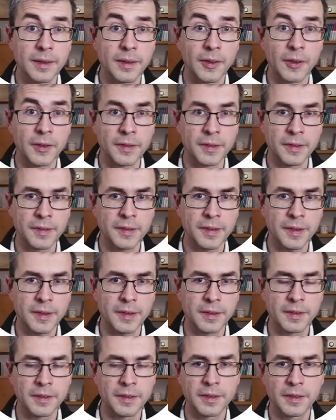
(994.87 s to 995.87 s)
on the
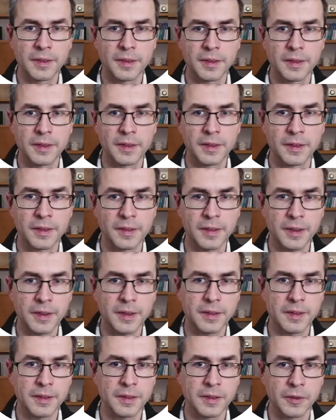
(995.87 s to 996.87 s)
second, in the
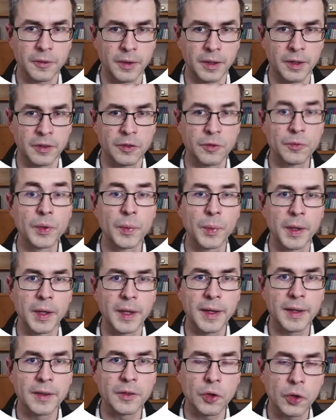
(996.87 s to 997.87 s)
second iteration, we will
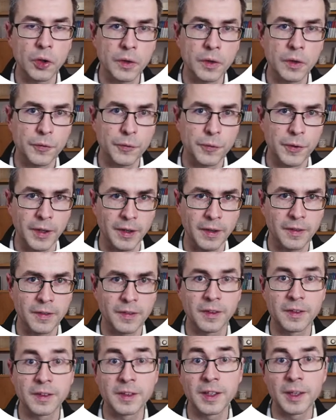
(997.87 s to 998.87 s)
add all the facts
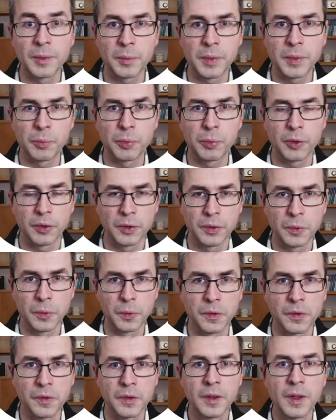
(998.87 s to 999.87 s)
that can be
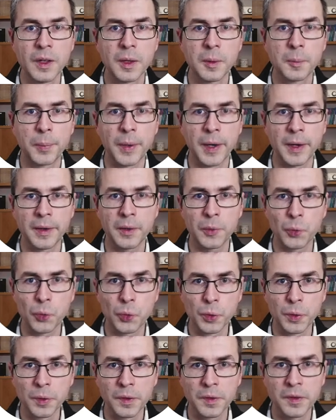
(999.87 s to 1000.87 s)
produced by
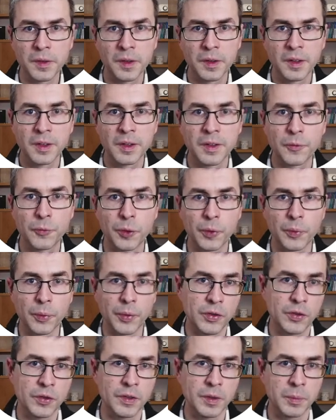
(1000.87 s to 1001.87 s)
rules for
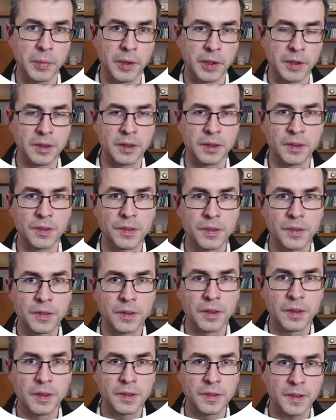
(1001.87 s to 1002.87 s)
which the body is
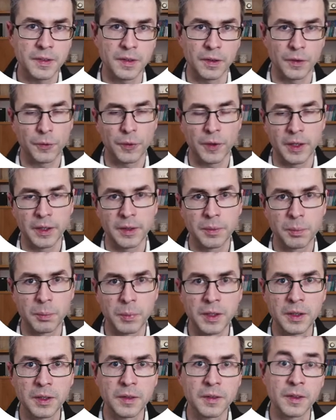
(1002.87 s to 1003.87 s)
satisfied,
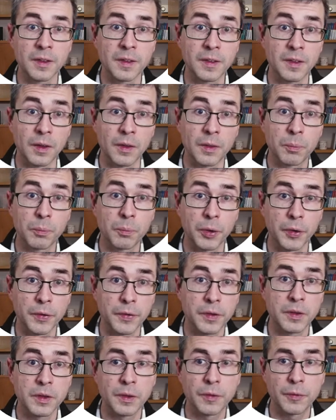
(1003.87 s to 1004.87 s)
meaning that the
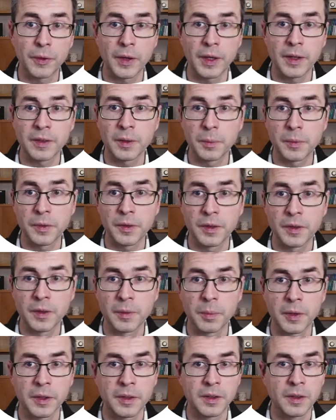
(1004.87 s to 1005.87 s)
positive atoms in the
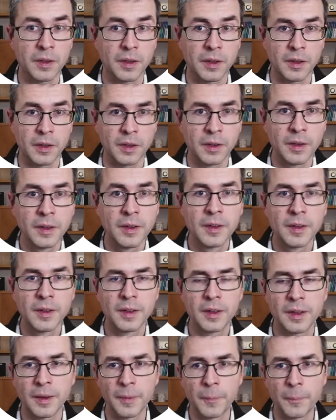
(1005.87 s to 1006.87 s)
body are
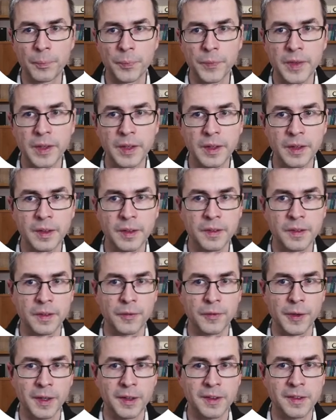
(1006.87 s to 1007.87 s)
um, in the
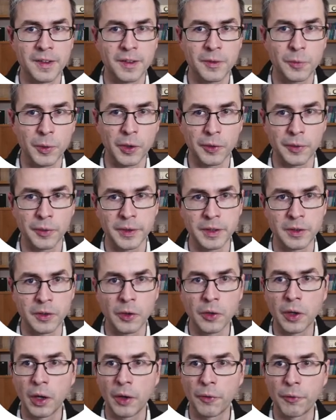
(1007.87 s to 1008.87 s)
facts that we already
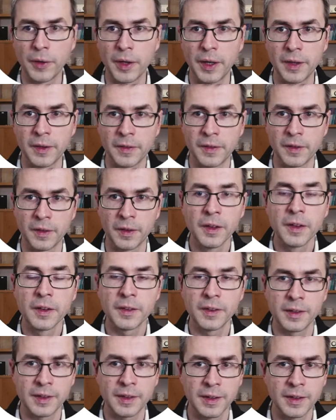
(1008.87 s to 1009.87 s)
know of, and the
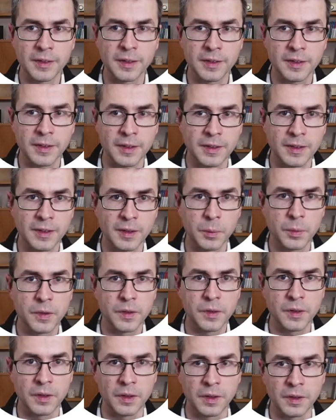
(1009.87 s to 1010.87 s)
negated
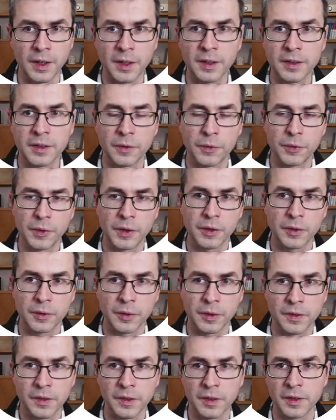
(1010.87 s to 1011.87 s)
atoms, the negative
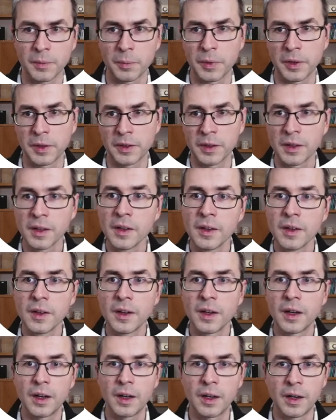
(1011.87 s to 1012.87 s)
literals in the body,
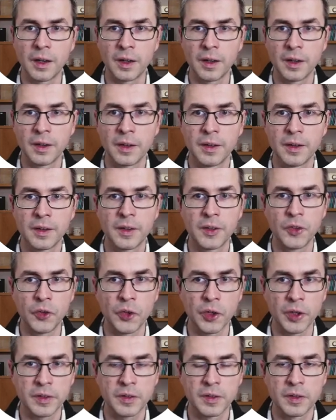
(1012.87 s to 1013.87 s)
are
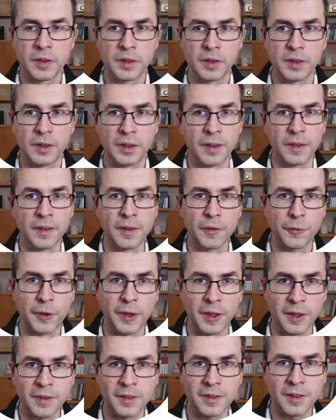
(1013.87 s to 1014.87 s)
not in the
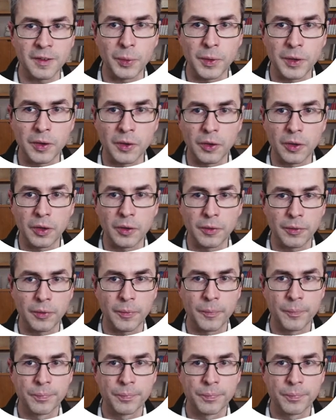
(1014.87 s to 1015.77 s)
facts that we know of.